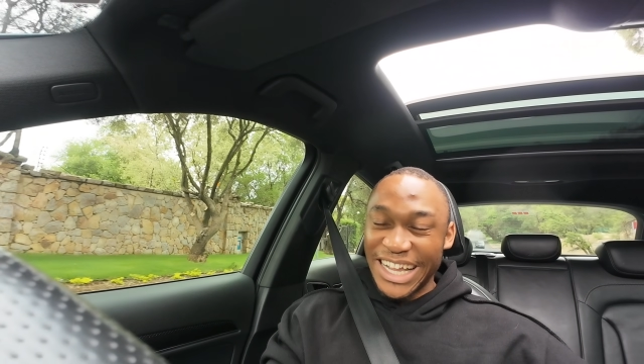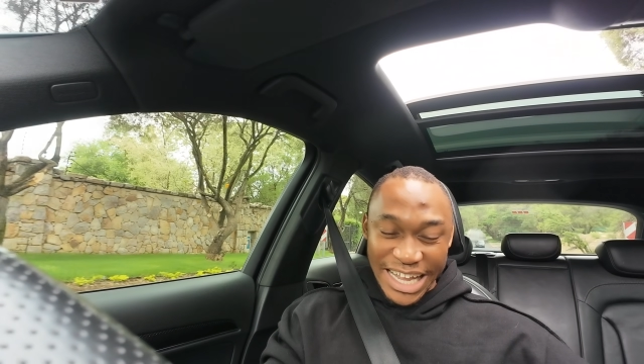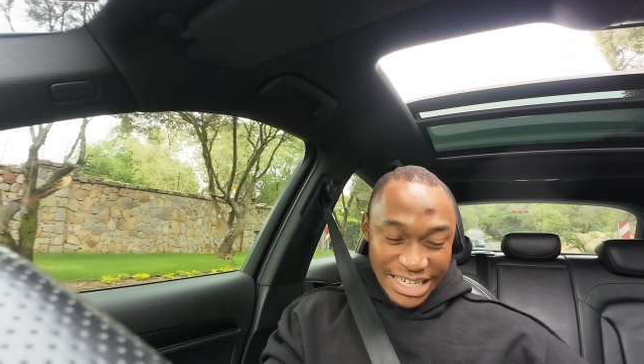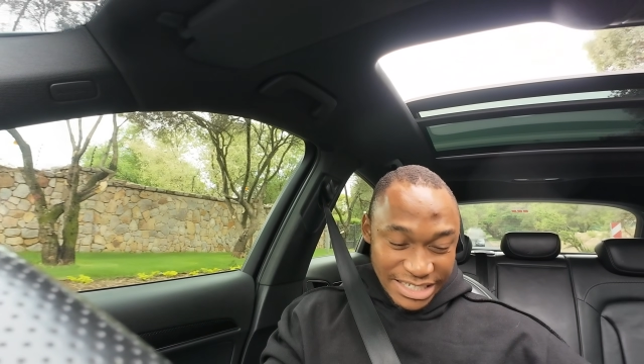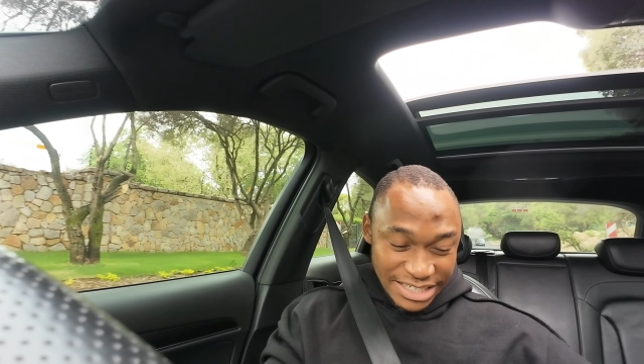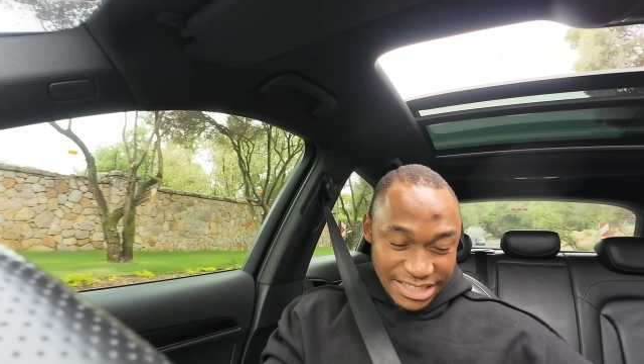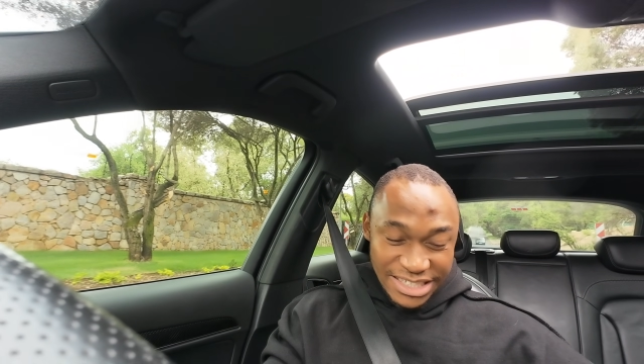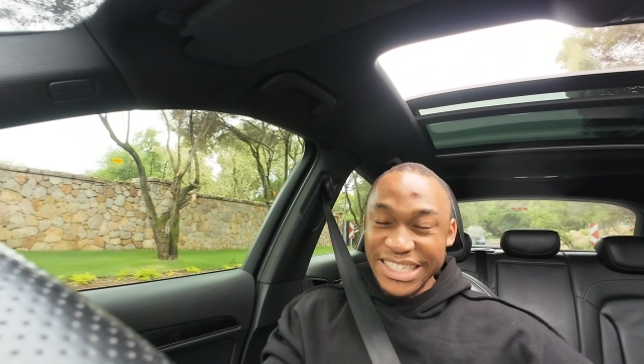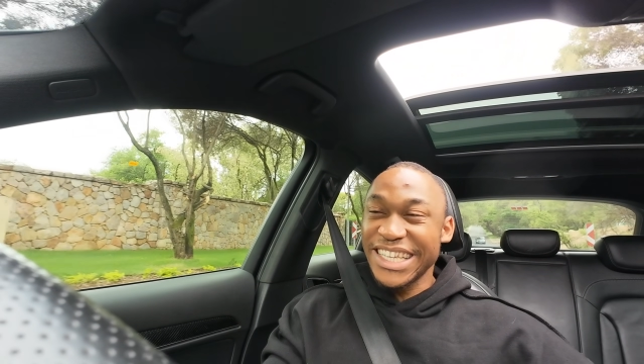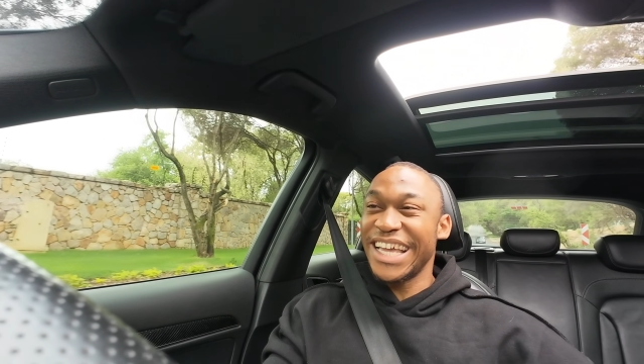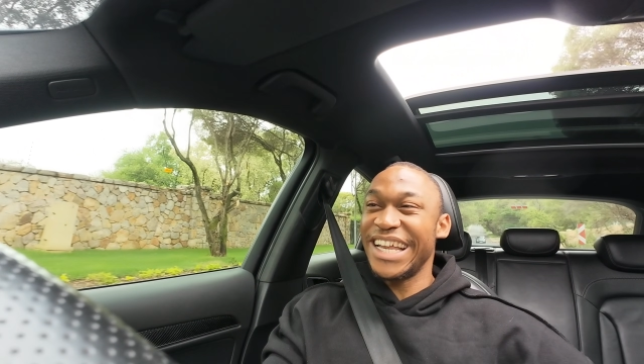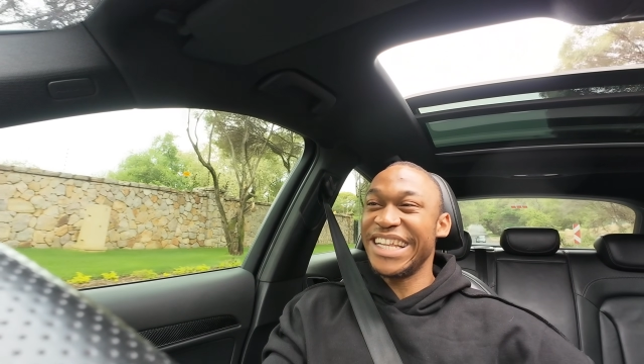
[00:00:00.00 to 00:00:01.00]
And
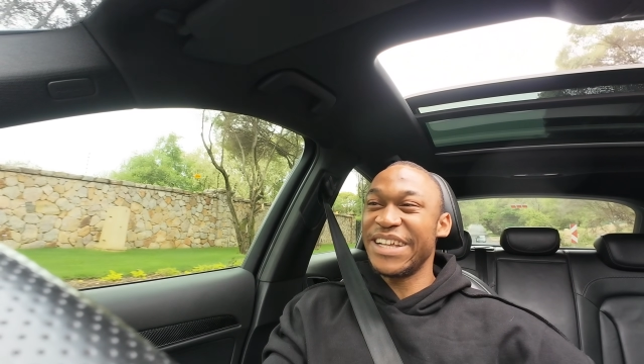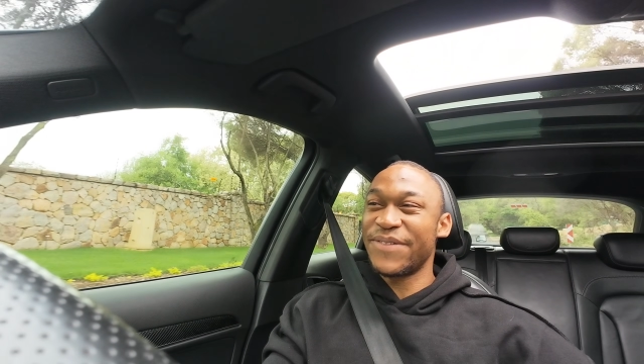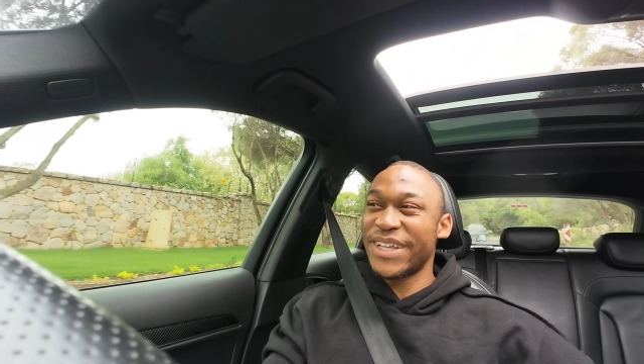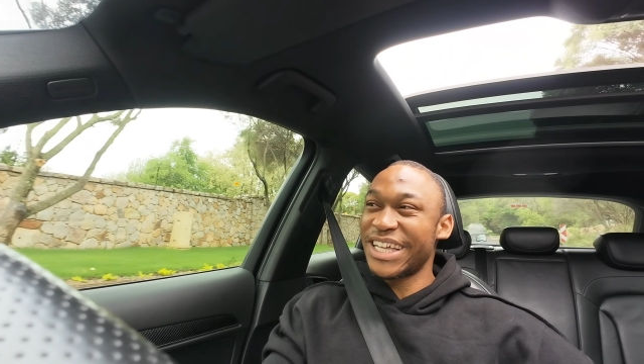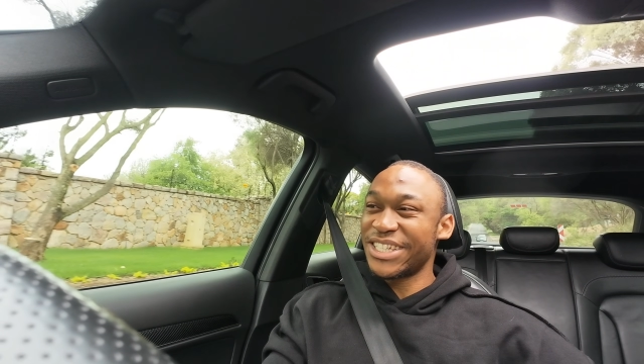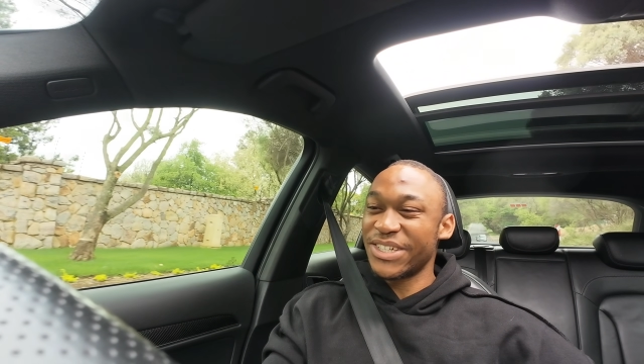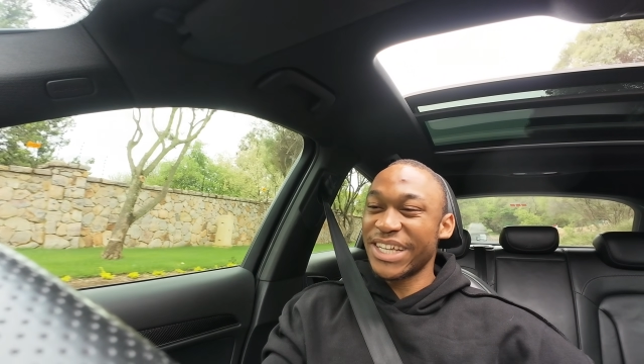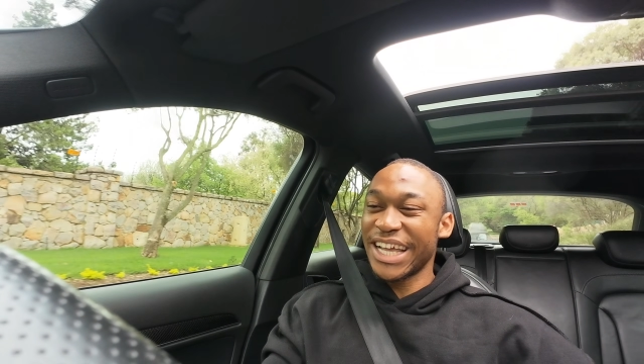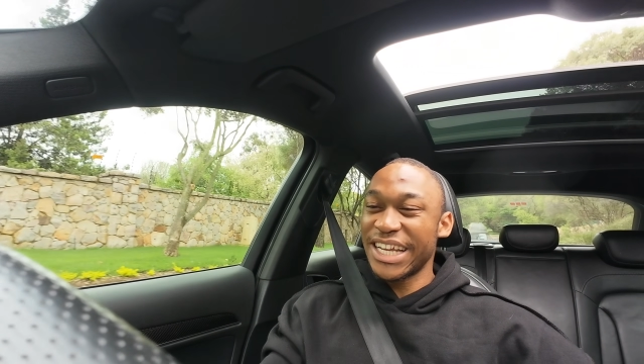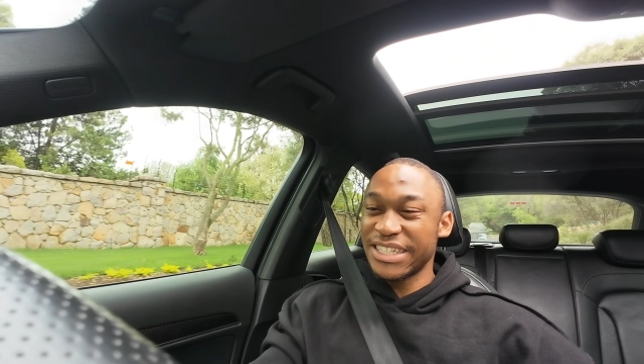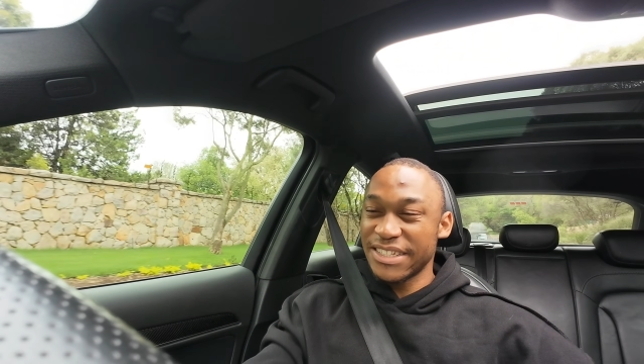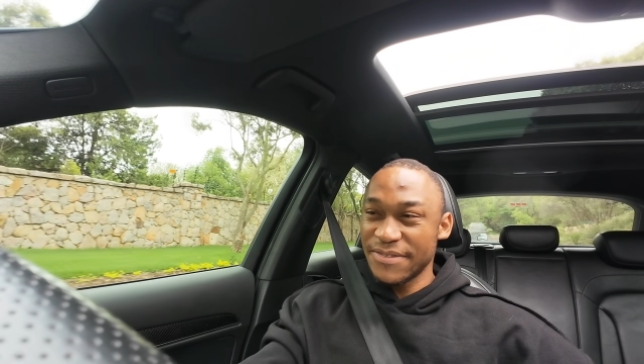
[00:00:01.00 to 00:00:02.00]
this gear lever that you get,